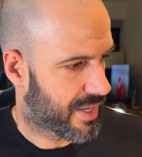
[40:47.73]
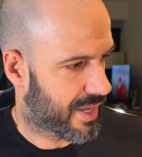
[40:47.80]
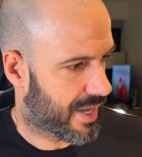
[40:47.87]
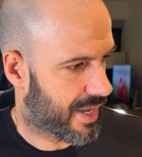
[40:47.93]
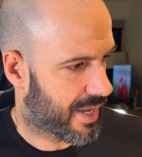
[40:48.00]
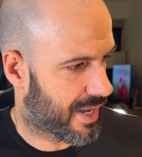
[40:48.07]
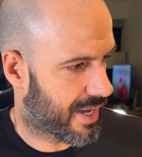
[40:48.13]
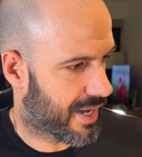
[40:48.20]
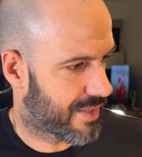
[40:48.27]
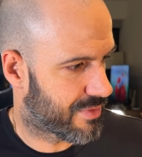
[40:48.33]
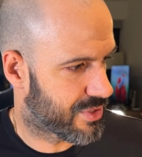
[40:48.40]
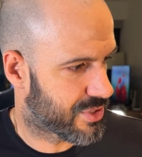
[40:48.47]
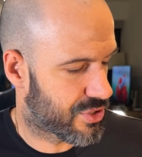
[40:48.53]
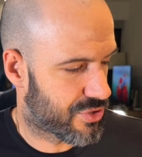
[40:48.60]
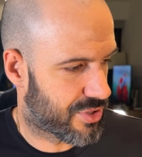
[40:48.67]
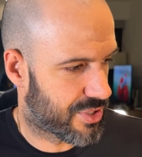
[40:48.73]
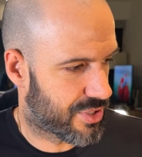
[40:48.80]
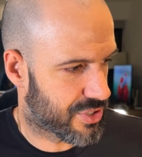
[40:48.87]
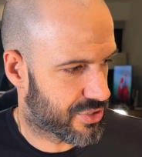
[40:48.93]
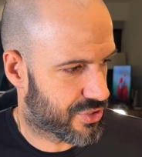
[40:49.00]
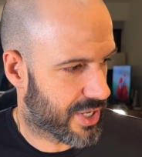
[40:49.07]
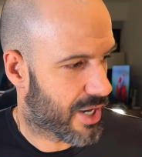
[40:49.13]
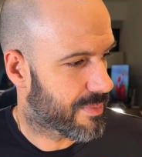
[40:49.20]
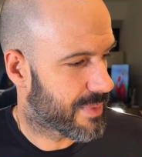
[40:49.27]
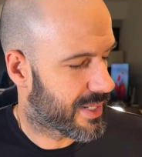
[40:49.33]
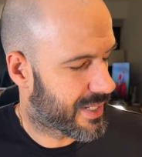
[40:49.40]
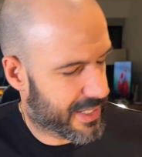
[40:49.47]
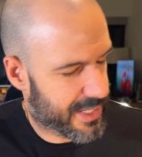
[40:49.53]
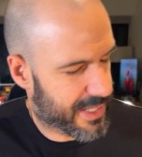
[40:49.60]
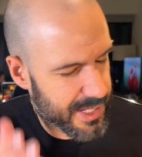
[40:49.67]
there's a
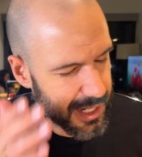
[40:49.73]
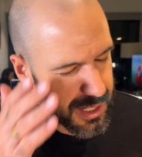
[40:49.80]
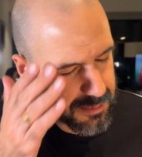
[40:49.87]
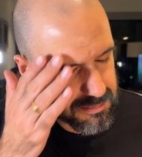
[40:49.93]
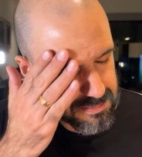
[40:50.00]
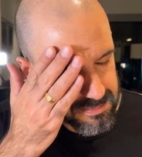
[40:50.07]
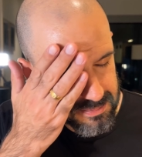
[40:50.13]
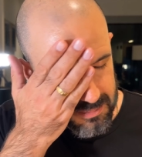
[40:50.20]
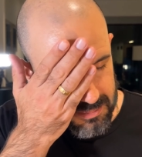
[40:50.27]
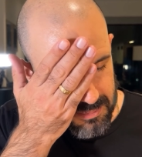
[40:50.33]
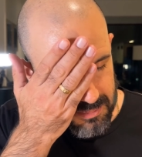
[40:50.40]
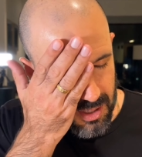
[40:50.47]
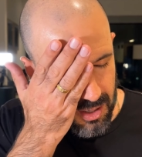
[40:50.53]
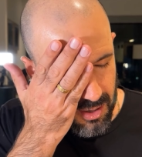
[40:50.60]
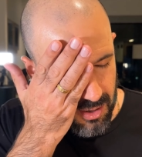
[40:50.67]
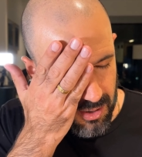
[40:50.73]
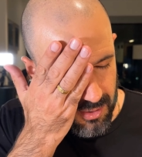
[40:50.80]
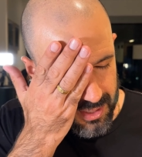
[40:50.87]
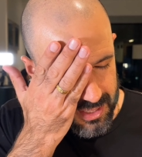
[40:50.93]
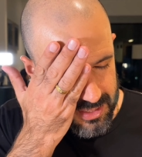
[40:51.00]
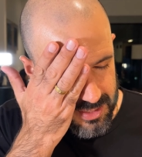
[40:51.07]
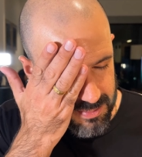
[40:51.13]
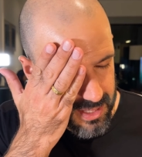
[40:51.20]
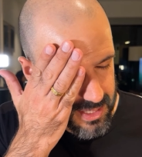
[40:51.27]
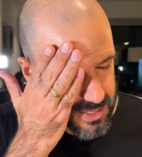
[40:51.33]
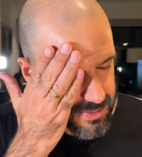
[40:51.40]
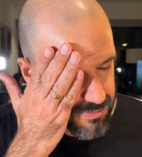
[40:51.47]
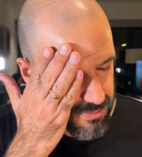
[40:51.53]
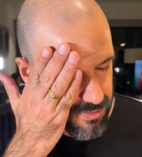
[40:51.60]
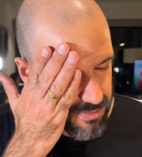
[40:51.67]
gentleman in oh he's
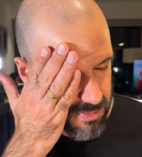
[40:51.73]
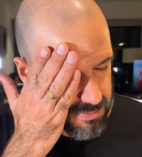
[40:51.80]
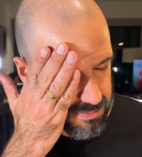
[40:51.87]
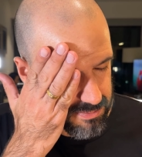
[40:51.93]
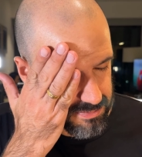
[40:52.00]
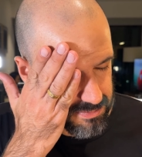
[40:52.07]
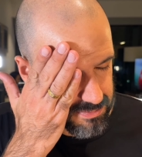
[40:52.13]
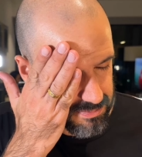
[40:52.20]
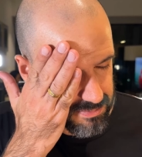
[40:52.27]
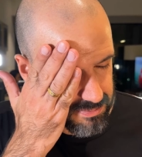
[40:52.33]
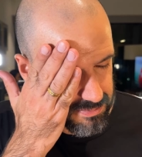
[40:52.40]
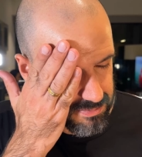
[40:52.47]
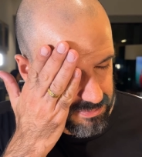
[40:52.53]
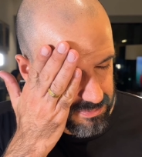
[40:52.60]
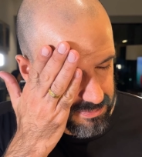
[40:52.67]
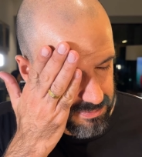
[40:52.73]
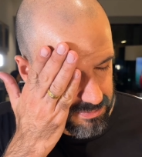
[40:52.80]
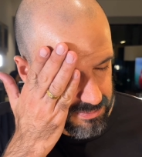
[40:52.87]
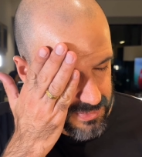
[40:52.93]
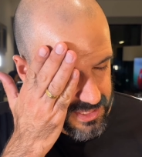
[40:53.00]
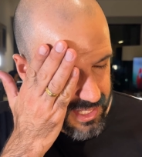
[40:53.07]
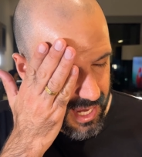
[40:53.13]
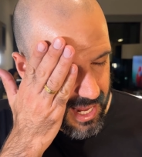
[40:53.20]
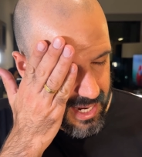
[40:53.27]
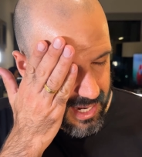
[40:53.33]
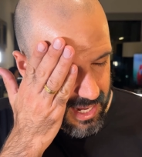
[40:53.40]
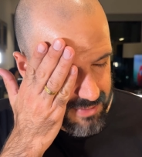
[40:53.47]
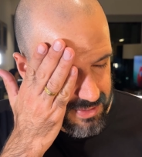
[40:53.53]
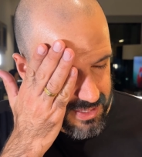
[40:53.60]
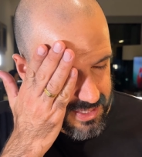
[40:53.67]
from
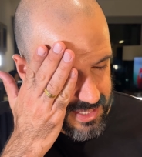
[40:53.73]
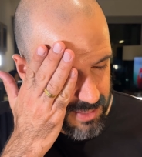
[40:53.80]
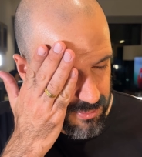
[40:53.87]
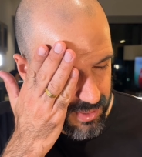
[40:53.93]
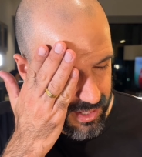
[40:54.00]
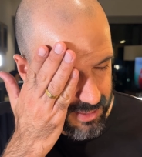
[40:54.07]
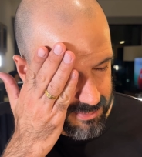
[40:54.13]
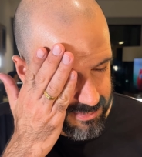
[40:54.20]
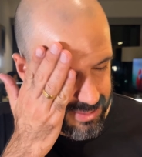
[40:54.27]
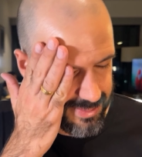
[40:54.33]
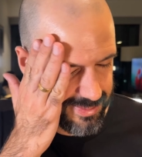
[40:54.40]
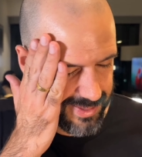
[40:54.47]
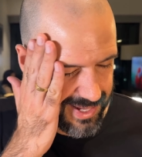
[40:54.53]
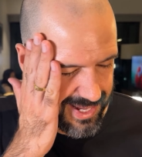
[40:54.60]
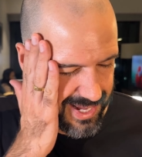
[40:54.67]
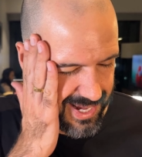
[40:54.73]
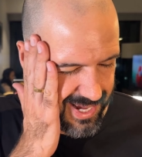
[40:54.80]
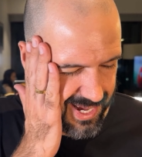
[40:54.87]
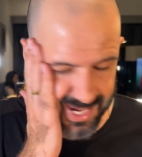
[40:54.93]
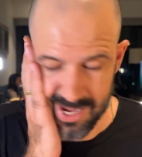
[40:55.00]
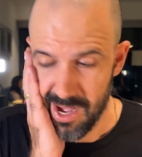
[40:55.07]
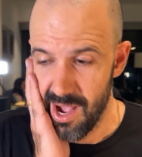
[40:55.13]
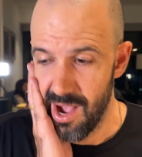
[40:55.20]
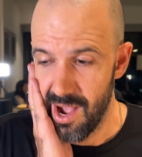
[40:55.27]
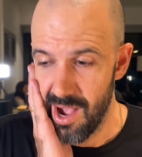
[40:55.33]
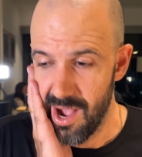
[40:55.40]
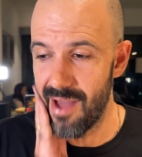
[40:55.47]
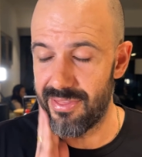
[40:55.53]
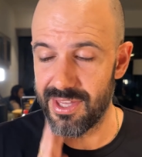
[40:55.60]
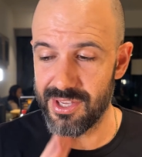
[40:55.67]
Scandinavia somewhere.
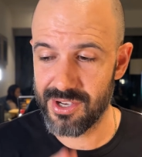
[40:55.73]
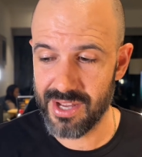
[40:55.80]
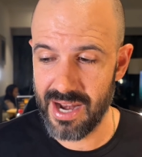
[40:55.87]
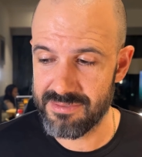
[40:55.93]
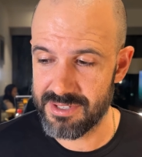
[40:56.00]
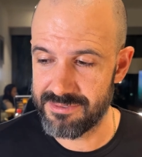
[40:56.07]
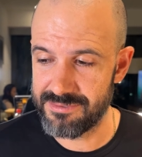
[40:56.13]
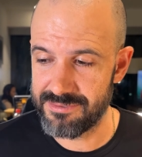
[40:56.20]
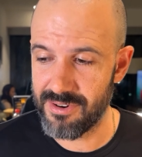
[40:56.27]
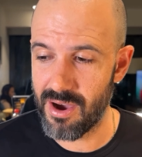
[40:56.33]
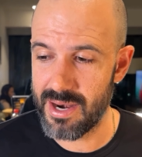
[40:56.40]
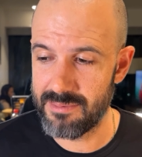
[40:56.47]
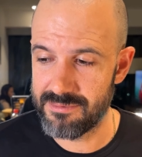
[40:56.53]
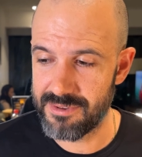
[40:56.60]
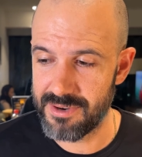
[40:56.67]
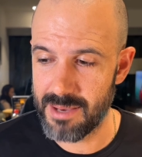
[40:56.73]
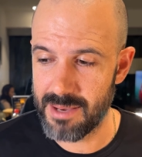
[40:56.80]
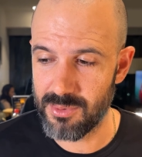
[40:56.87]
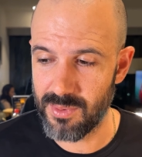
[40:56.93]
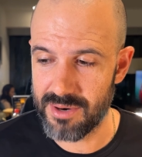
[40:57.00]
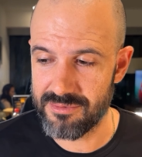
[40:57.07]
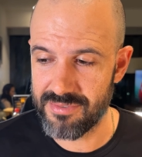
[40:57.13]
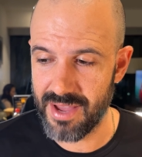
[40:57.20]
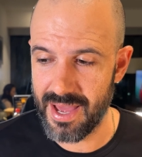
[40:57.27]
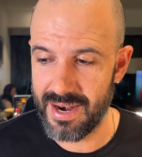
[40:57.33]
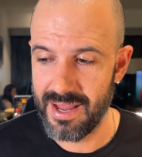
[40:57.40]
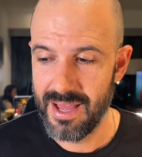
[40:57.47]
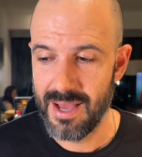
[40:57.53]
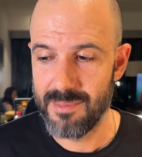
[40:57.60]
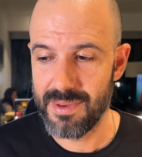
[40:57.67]
I think you're going to have to fight him for number one fan.
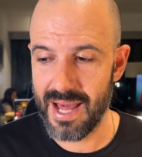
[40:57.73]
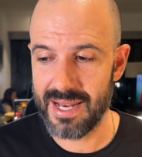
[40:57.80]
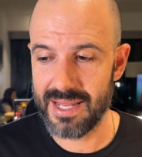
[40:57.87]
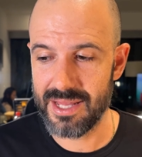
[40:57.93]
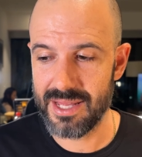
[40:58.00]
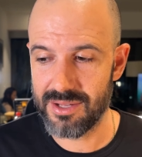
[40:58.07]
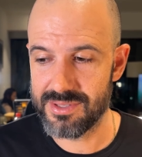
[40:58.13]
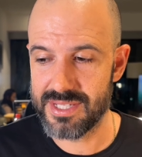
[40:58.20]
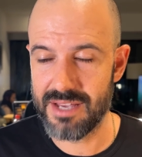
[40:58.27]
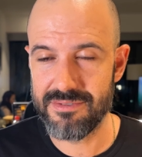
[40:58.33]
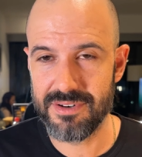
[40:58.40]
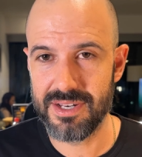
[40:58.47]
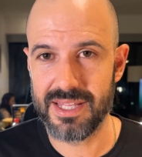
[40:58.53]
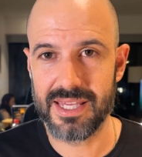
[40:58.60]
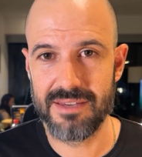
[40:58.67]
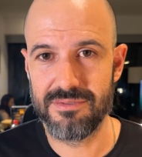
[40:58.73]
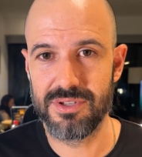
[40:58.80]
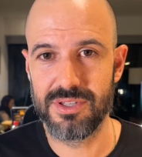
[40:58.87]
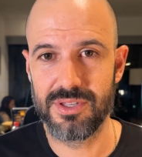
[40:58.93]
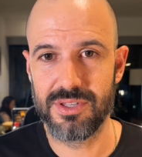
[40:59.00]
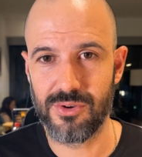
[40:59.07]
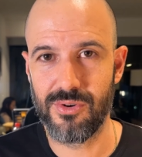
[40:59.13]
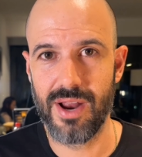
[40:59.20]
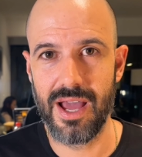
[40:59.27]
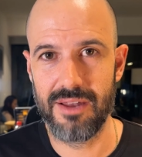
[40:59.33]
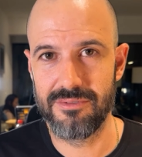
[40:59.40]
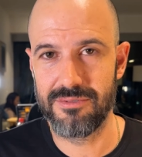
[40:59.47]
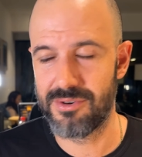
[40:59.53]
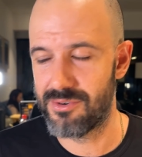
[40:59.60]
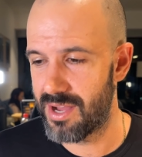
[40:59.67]
But Ali, I'll definitely give you the crown
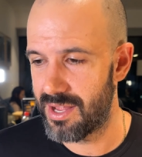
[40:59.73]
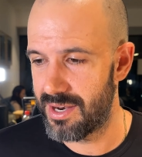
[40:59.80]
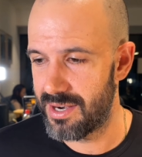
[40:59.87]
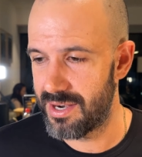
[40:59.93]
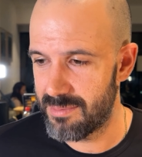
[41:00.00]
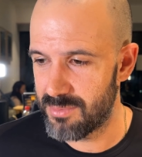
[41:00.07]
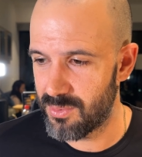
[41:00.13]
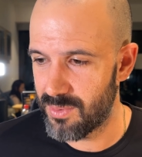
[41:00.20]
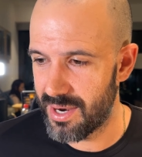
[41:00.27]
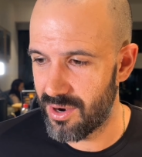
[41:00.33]
for number one